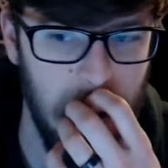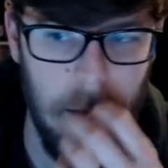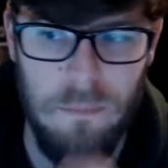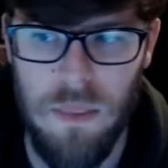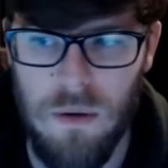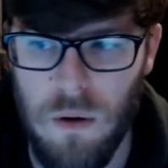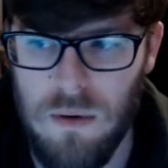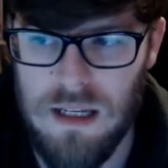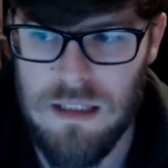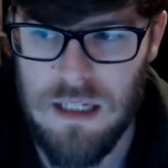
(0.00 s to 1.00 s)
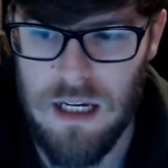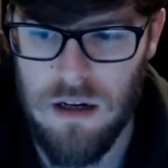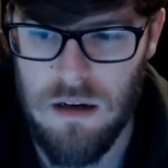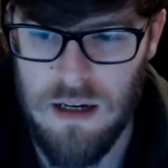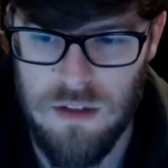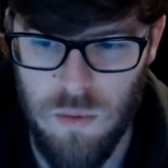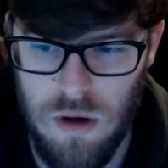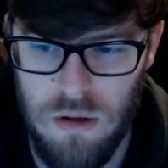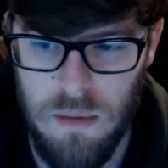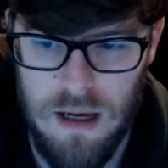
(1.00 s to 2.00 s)
thrown into here as
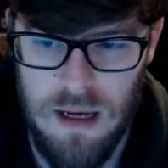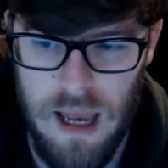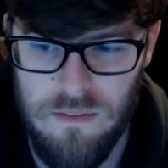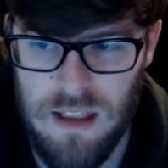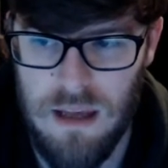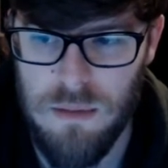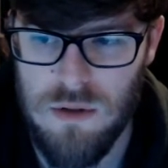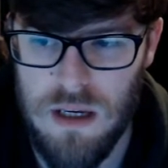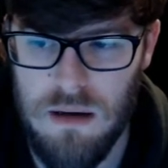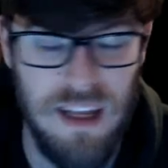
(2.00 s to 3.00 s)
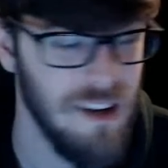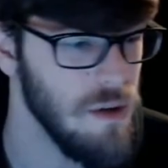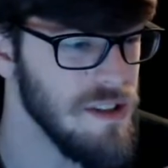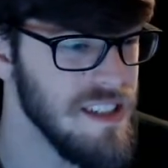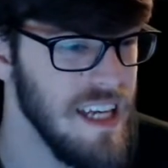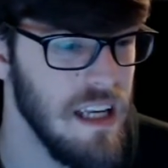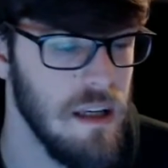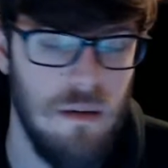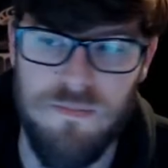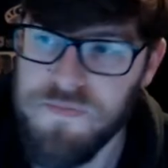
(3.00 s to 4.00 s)
well by having that Botanical Sanctum.